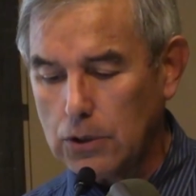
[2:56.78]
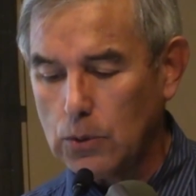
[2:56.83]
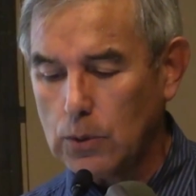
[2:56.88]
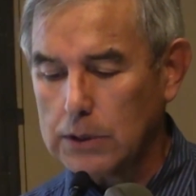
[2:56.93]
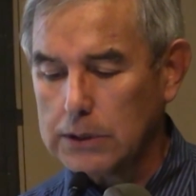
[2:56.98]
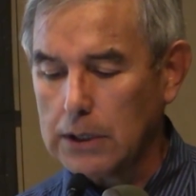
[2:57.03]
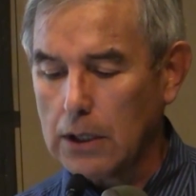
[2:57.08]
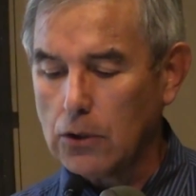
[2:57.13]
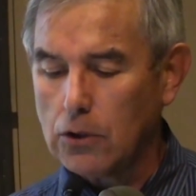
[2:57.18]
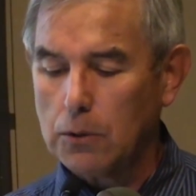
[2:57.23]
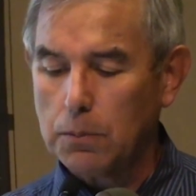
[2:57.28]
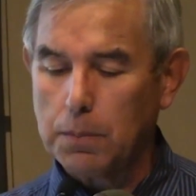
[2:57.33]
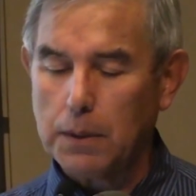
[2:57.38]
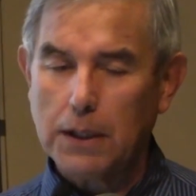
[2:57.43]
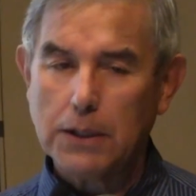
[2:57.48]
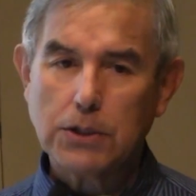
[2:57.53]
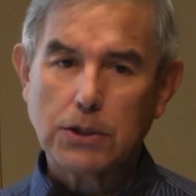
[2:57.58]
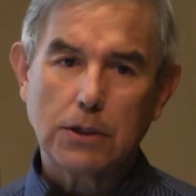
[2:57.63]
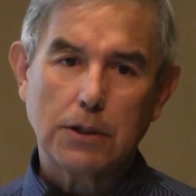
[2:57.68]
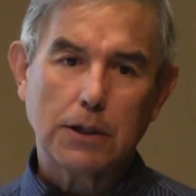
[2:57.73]
U.S.
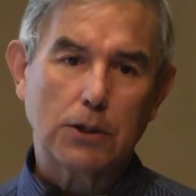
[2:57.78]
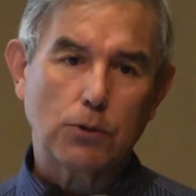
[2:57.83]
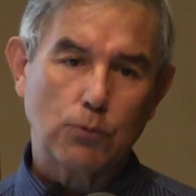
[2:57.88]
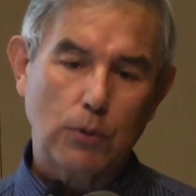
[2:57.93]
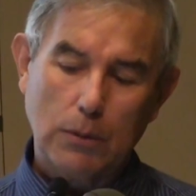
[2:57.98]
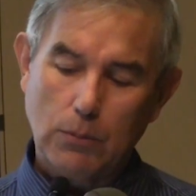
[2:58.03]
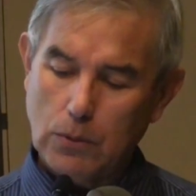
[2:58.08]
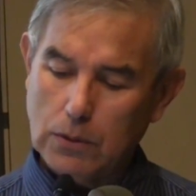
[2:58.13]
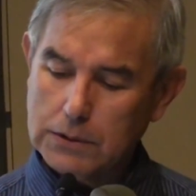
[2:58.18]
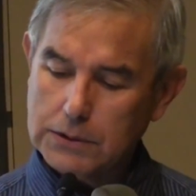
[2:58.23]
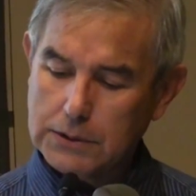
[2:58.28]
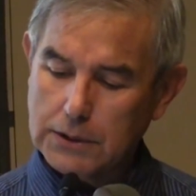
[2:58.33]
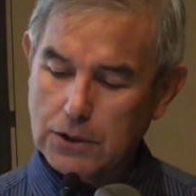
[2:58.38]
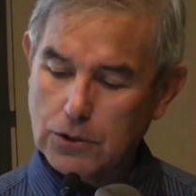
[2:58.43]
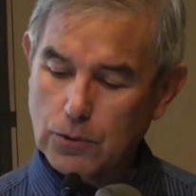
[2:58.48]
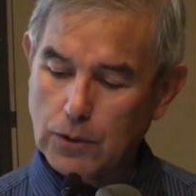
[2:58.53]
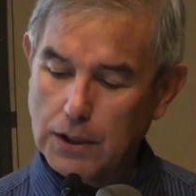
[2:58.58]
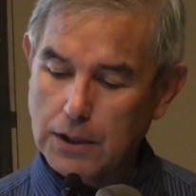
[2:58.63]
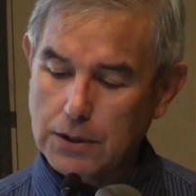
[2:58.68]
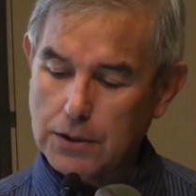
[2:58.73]
occupation as rebels and
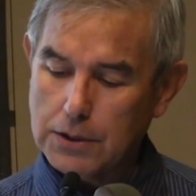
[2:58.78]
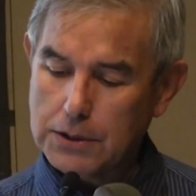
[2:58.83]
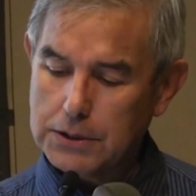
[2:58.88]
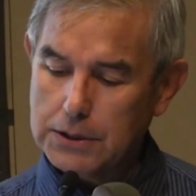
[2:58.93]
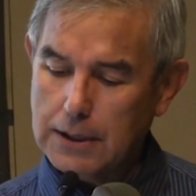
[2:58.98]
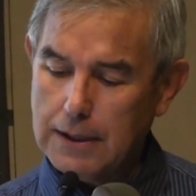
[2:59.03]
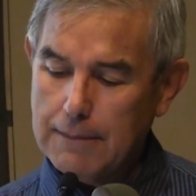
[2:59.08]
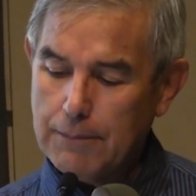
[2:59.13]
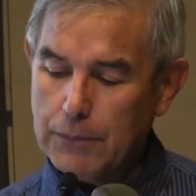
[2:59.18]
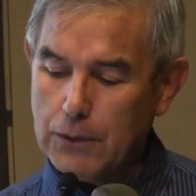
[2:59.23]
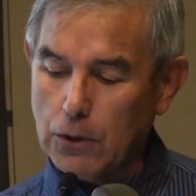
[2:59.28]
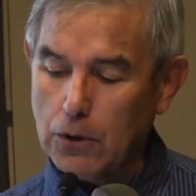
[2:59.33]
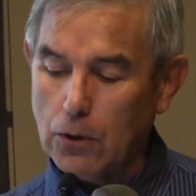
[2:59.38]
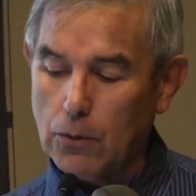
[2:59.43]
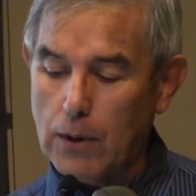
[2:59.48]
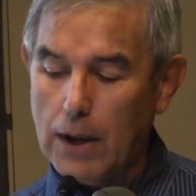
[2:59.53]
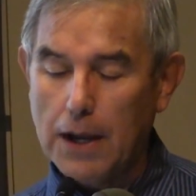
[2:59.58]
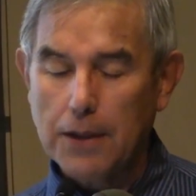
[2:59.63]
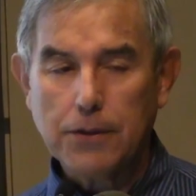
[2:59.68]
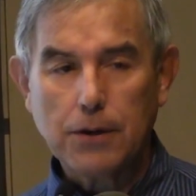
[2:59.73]
traitors, or
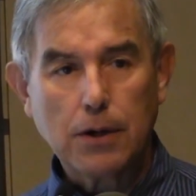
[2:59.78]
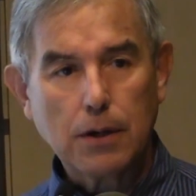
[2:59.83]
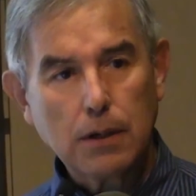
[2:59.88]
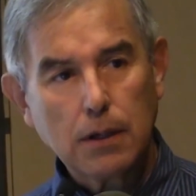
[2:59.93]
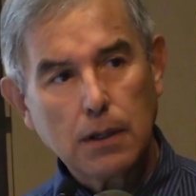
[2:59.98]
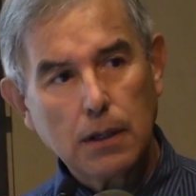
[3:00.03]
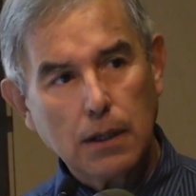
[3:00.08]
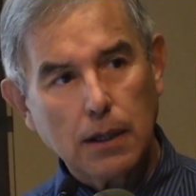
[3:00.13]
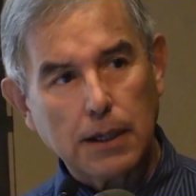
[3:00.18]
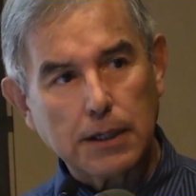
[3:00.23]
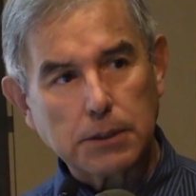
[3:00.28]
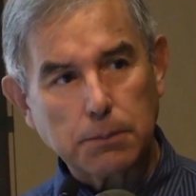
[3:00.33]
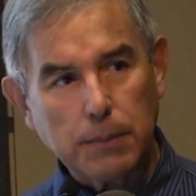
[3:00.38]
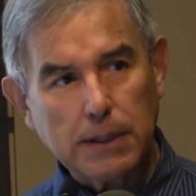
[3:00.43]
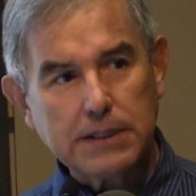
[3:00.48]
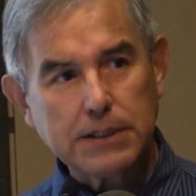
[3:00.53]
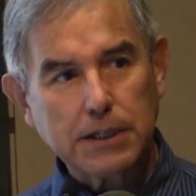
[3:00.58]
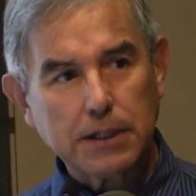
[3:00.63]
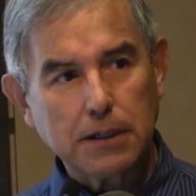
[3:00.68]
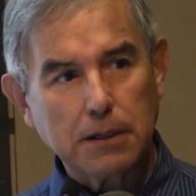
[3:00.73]
rather as
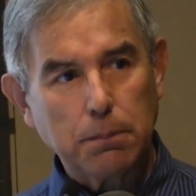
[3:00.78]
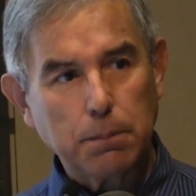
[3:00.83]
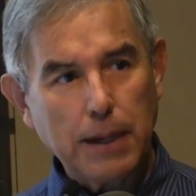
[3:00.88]
Mexican